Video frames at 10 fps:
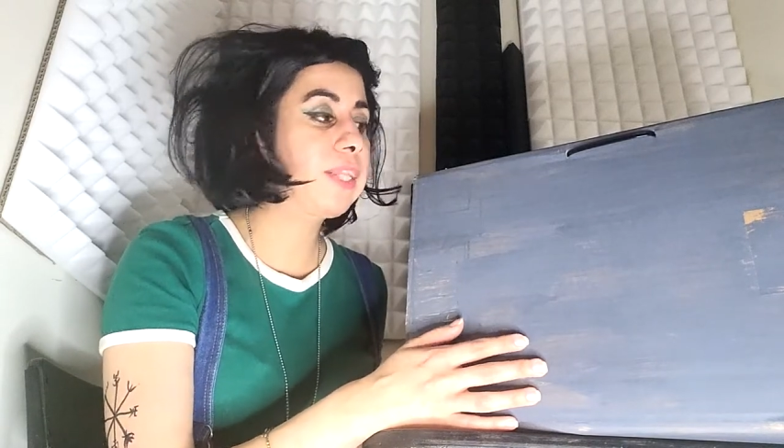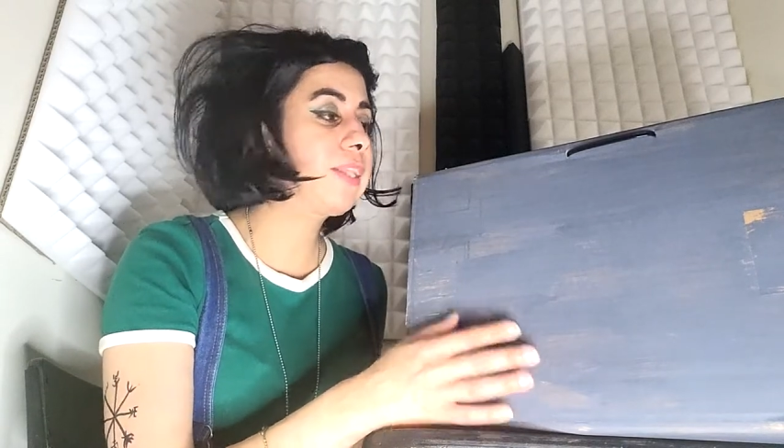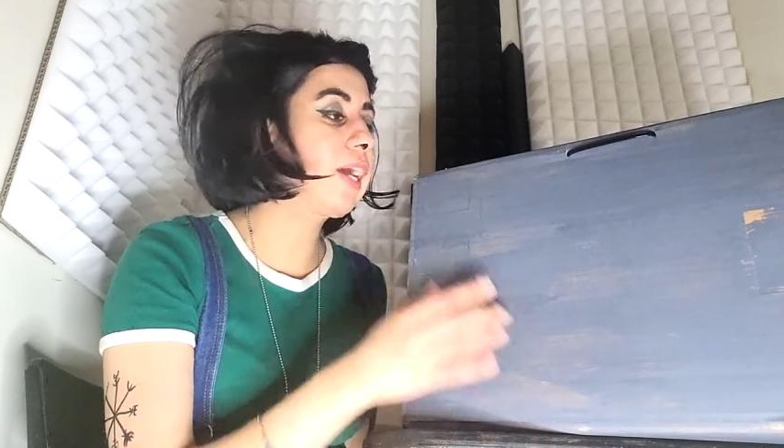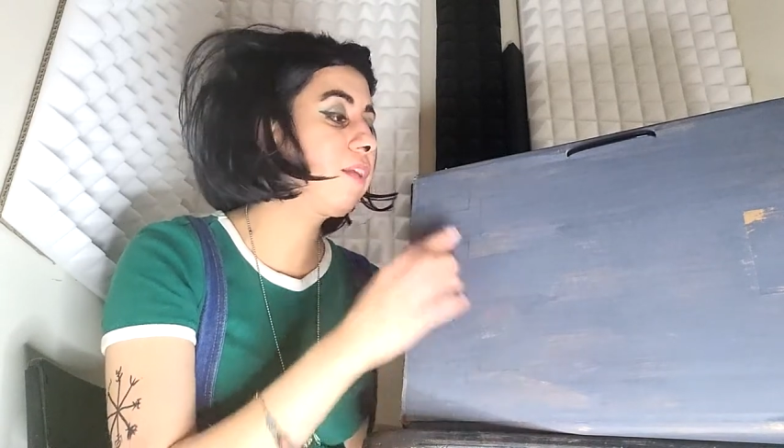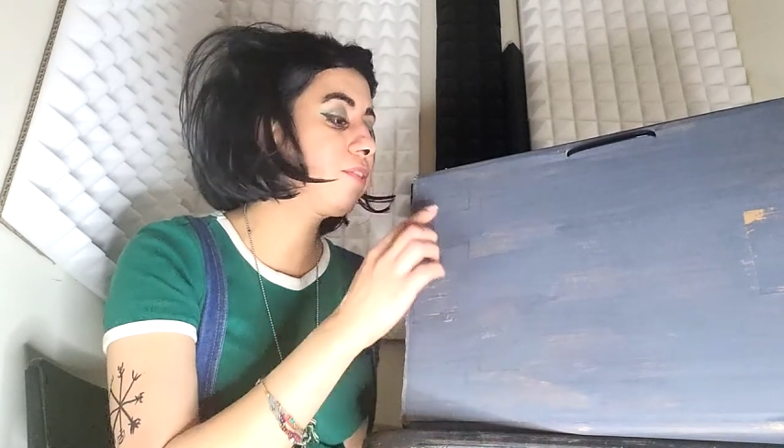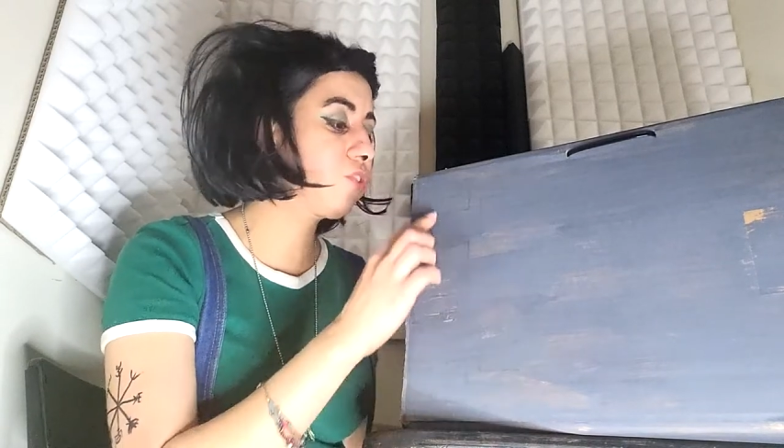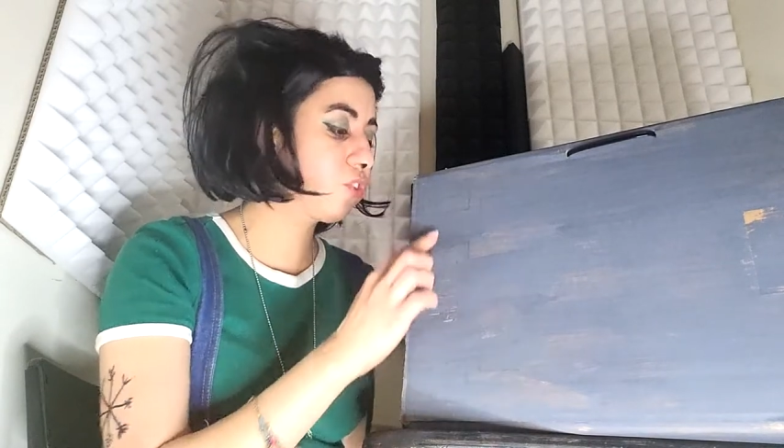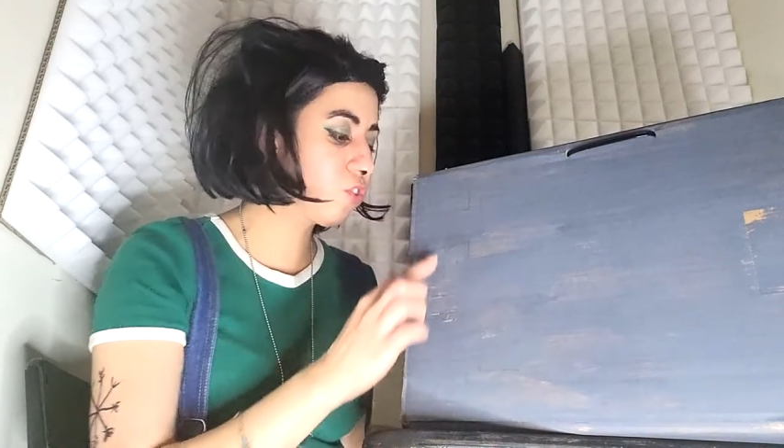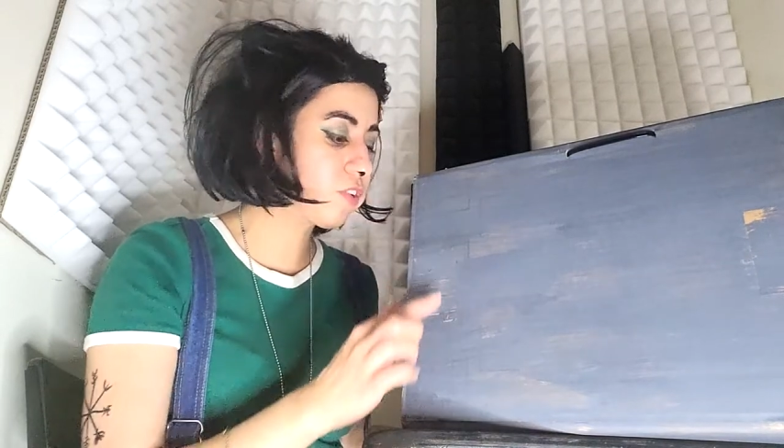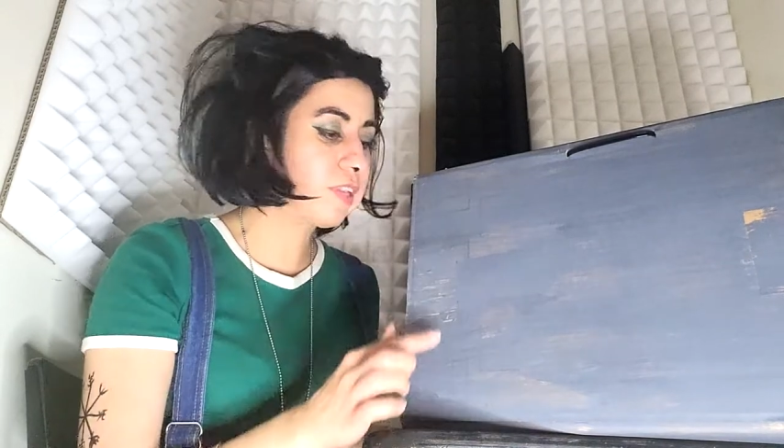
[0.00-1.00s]
television
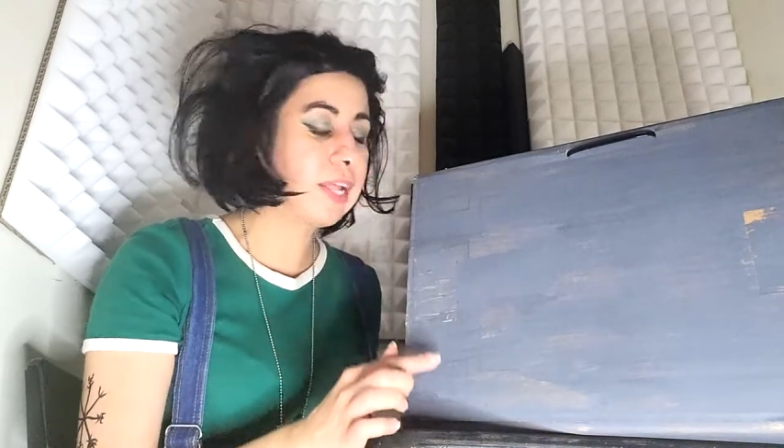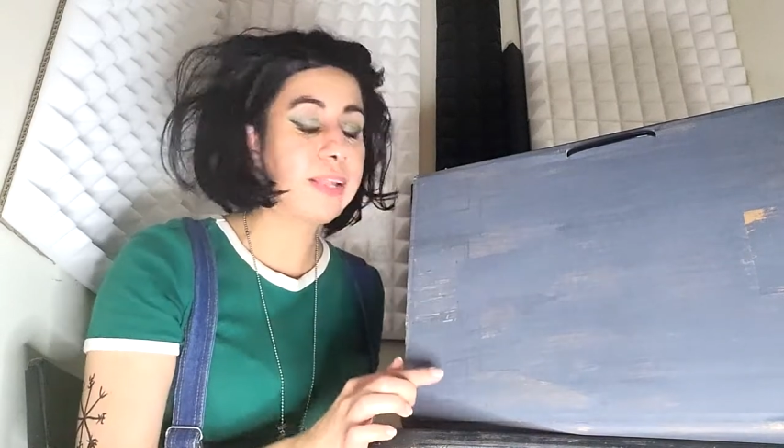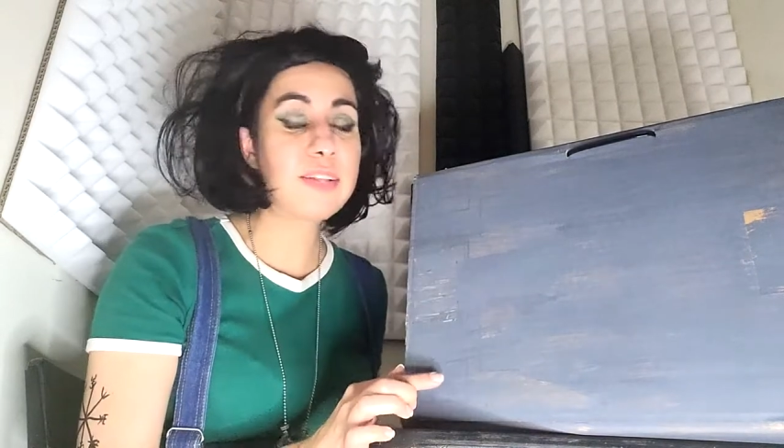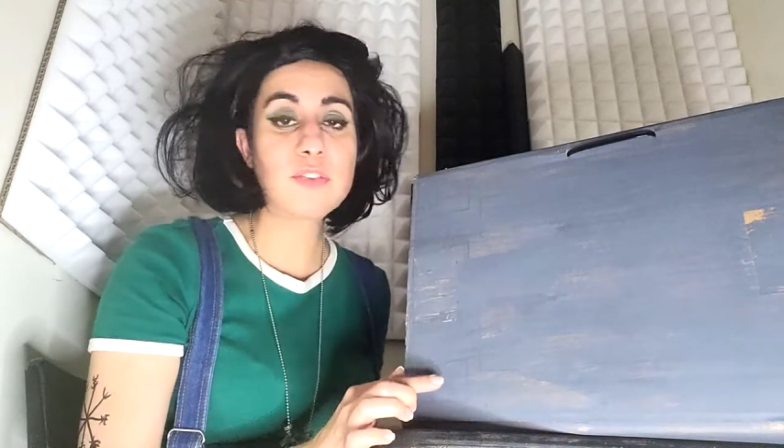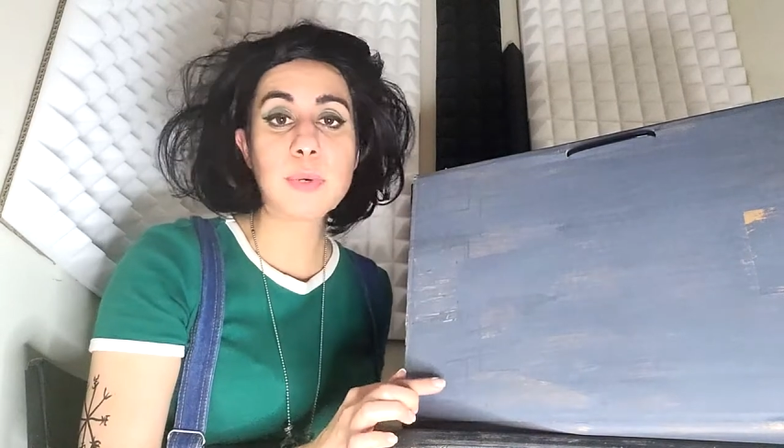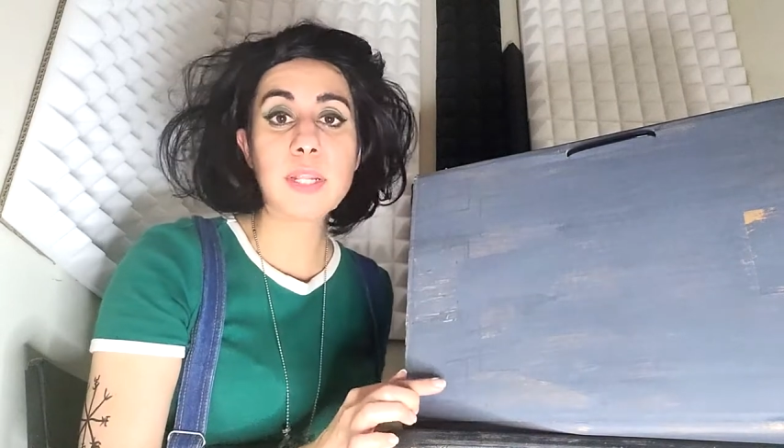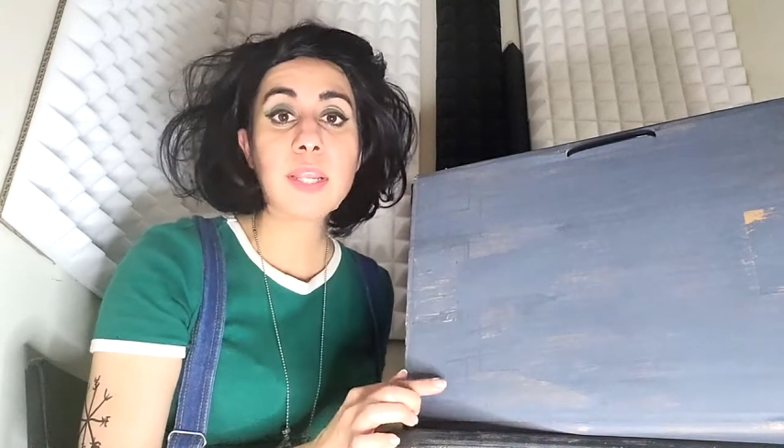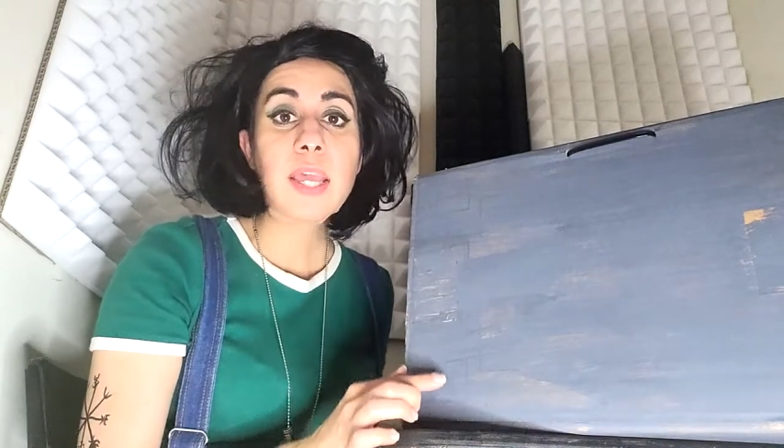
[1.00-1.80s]
just like this one,